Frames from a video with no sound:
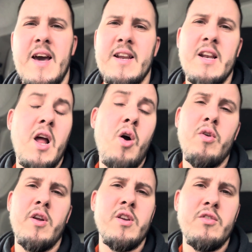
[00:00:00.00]
a whole
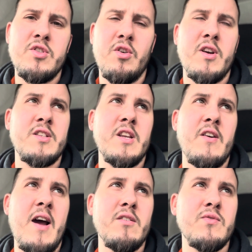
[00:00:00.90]
load of new sockets in
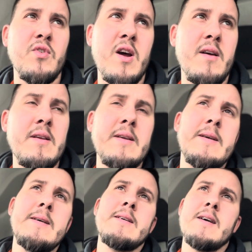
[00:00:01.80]
our house for her.
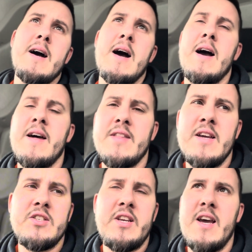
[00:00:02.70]
And
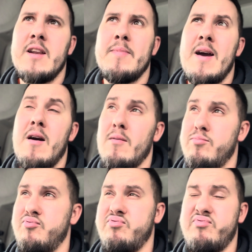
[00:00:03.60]
then she had about
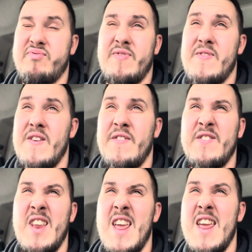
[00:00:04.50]

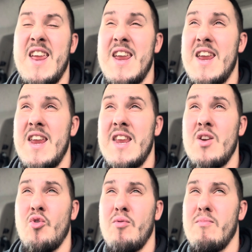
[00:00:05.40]
15
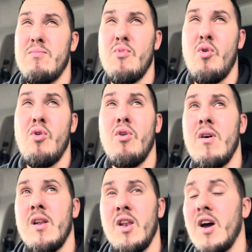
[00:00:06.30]
or more
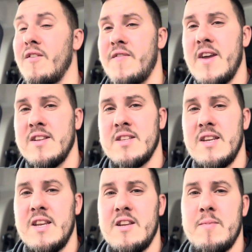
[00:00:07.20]
light fittings that
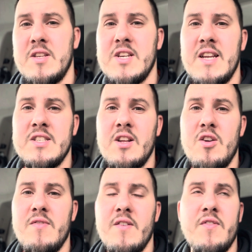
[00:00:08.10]
needed to be changed
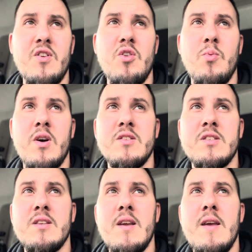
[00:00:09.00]
over for new
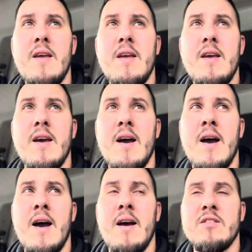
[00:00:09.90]
ones.
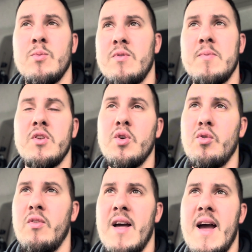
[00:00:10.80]
So we've been doing
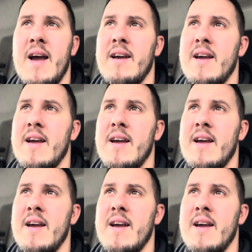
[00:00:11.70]
all that,